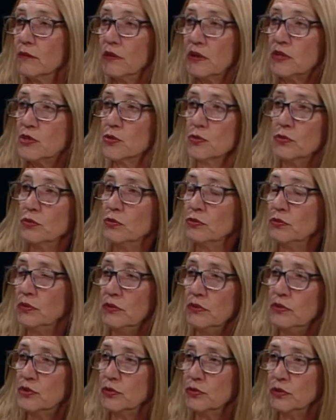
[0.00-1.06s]
with
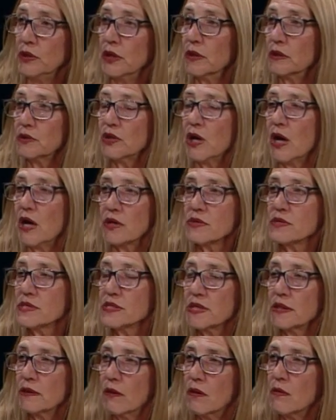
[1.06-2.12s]
two young daughters
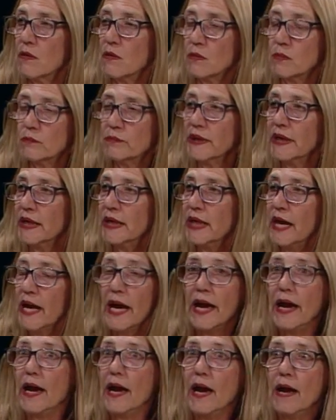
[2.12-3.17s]
at home,
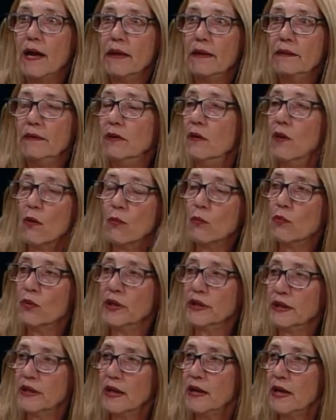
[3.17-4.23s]
and no
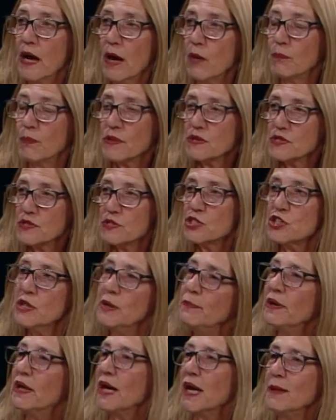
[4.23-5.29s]
one could help her. So she
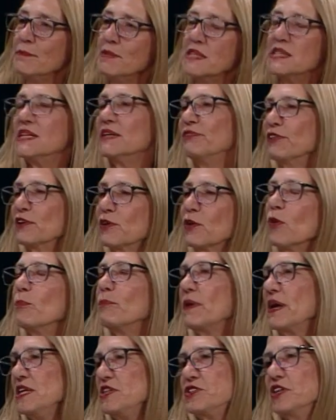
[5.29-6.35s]
became the difficult
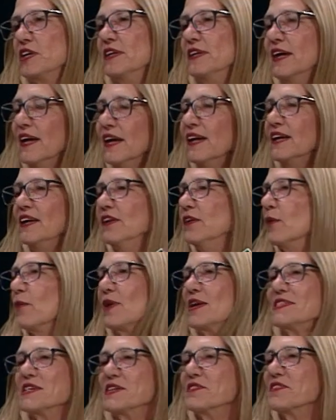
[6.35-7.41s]
patient, you know,
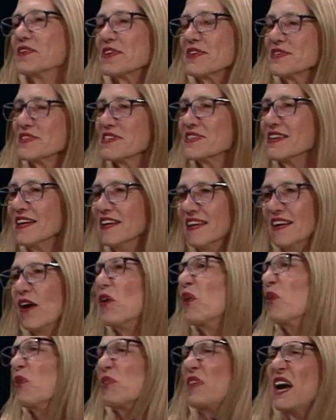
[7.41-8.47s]
as a nurse.
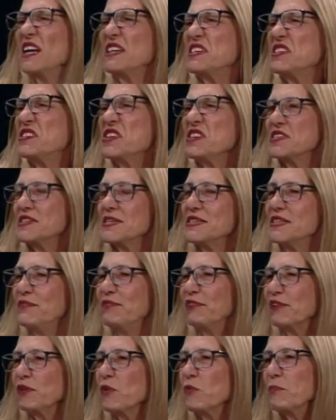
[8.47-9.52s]
Oh, that's just a
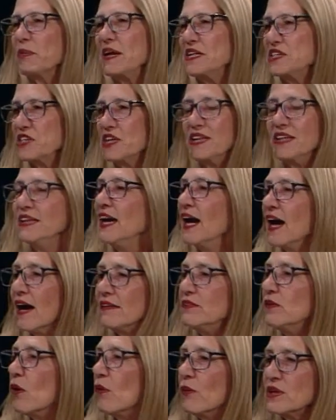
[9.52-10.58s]
difficult patient. Yeah,
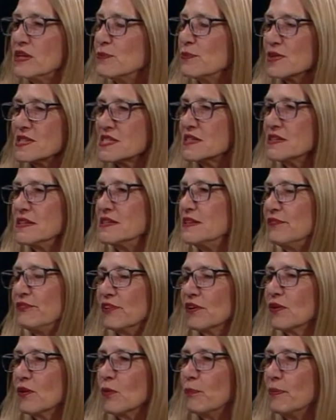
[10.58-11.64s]
no, it wasn't a
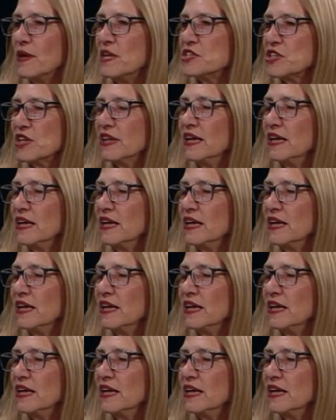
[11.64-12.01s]
difficult patient.